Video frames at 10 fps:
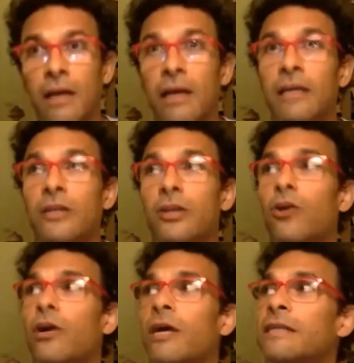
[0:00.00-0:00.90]
you
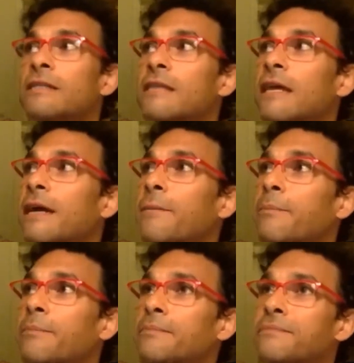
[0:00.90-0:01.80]
know, it's
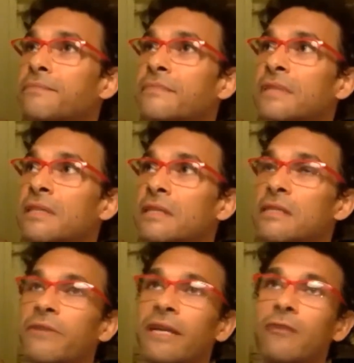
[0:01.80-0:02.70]
this is
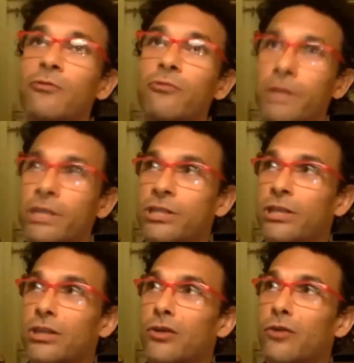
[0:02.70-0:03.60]
a very good question.
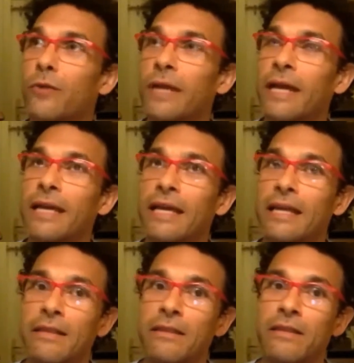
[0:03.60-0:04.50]
You know, when
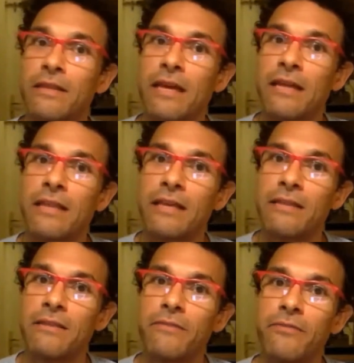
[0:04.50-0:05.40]

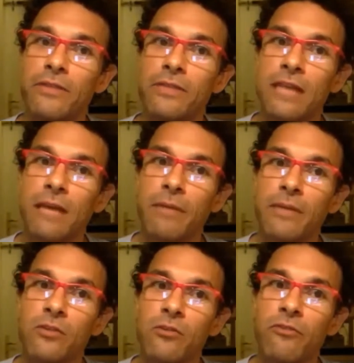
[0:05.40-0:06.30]
the first time I
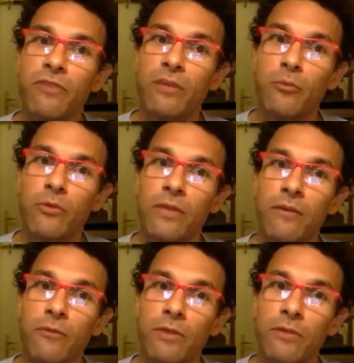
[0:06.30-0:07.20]
saw the film
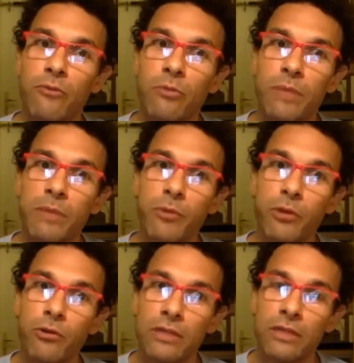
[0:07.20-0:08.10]
with
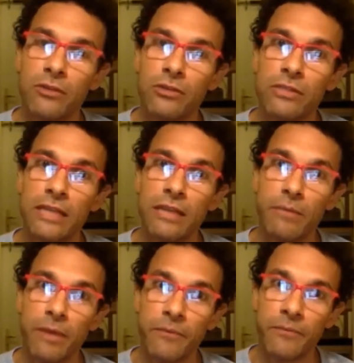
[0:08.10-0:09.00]
people on
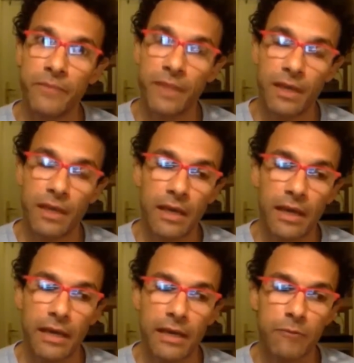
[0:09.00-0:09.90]
cinema,
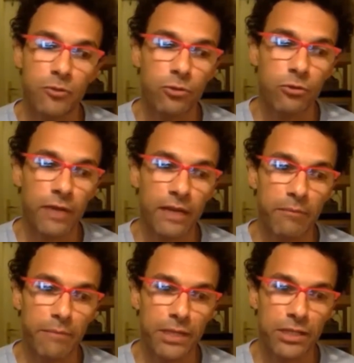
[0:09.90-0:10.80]
and I'm sure you can
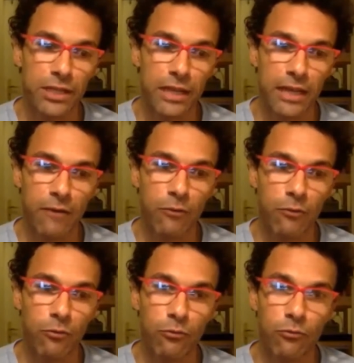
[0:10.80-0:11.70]
imagine
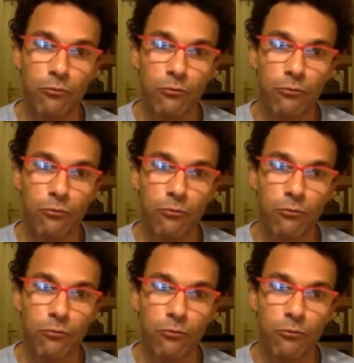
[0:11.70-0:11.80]
how